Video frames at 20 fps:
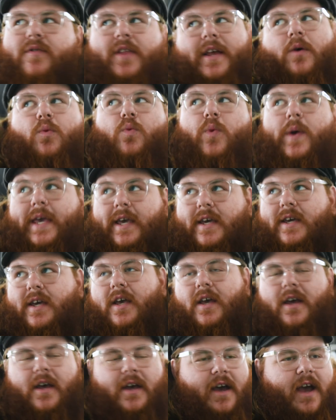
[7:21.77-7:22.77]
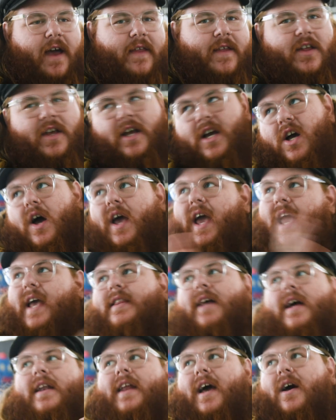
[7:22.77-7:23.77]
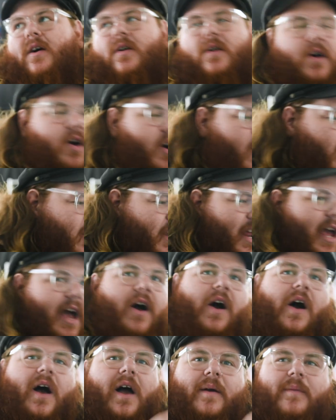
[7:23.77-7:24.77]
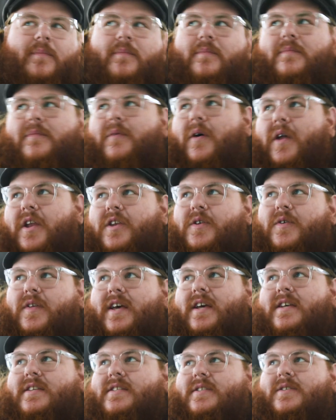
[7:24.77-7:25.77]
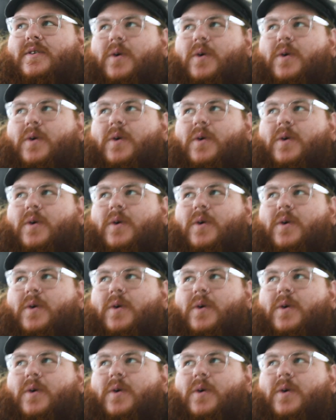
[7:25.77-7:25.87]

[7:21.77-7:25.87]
like a week and then you're like, oh, I hate that now. Oh, now I want to do this.